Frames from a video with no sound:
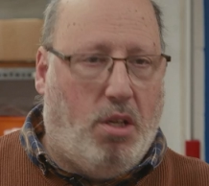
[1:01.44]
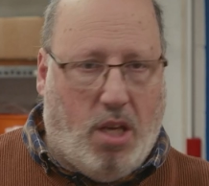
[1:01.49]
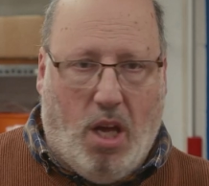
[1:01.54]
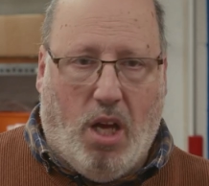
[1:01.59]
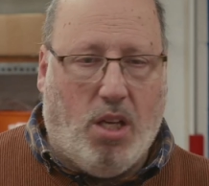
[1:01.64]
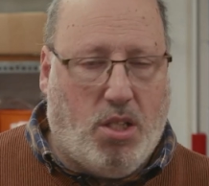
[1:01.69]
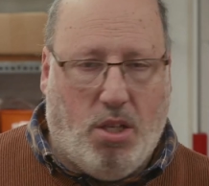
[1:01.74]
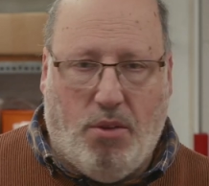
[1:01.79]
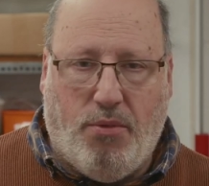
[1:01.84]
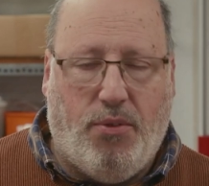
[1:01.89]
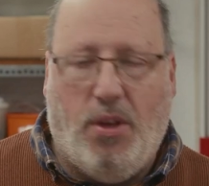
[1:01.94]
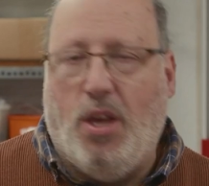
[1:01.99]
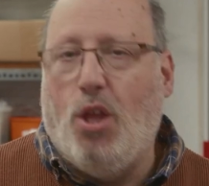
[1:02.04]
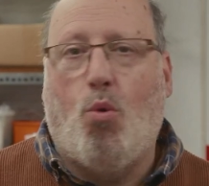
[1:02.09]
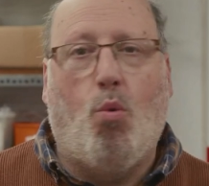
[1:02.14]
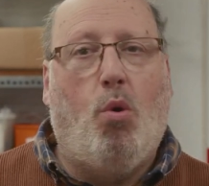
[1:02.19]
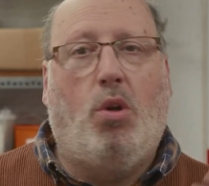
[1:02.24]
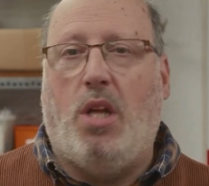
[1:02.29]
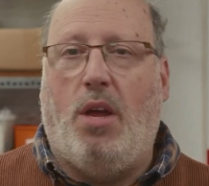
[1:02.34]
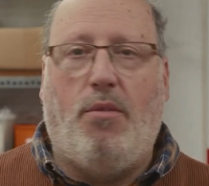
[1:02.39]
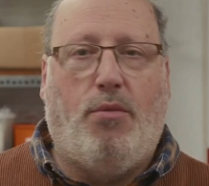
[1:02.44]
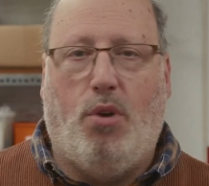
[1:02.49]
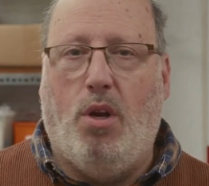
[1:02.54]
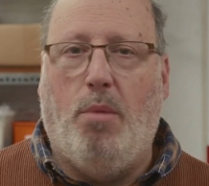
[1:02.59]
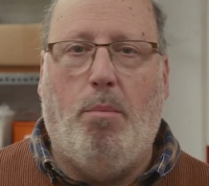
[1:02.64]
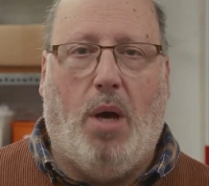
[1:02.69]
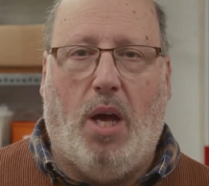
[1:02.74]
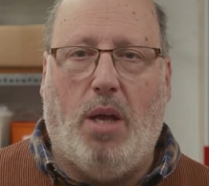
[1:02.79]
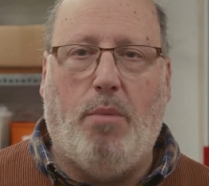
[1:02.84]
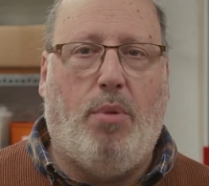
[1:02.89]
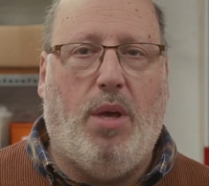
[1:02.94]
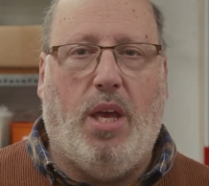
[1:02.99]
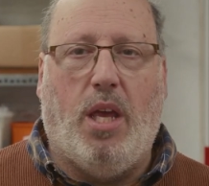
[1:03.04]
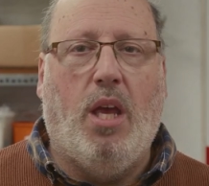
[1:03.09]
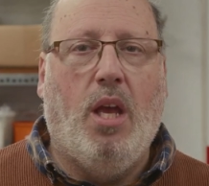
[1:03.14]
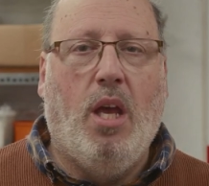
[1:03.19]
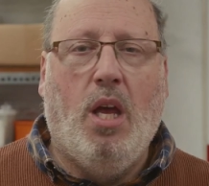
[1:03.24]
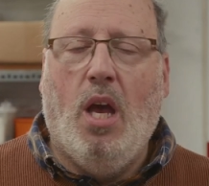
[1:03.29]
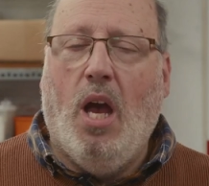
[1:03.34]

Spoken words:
gut a fish, whatever it might be.